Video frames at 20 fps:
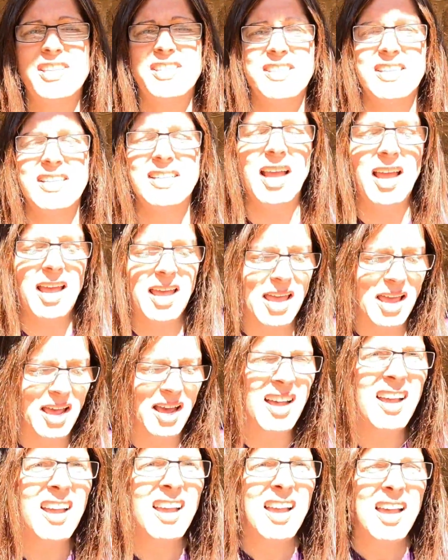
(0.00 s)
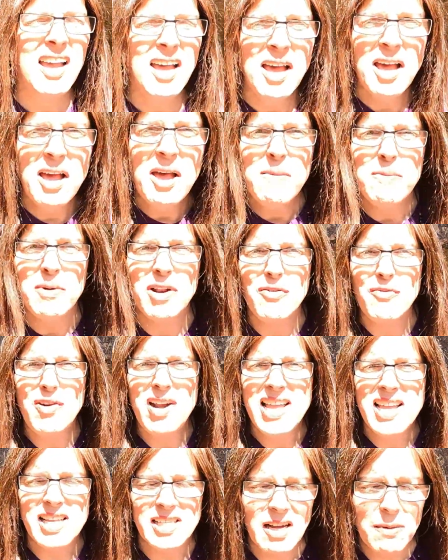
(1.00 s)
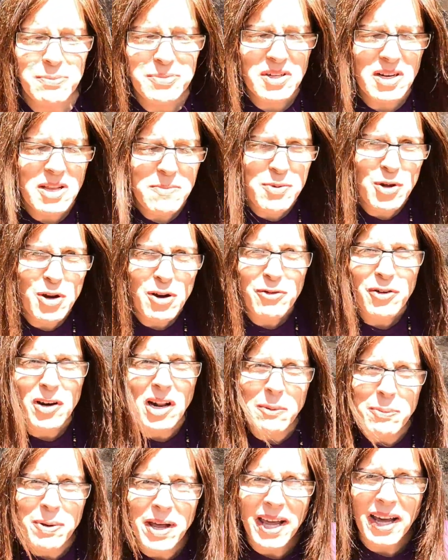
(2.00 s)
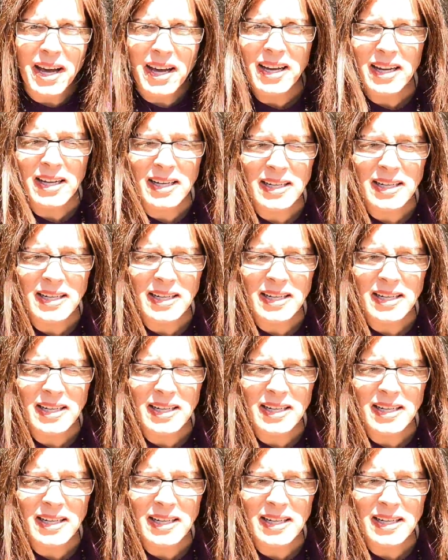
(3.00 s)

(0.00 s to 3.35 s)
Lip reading: is today. It really is absolutely beautiful up here.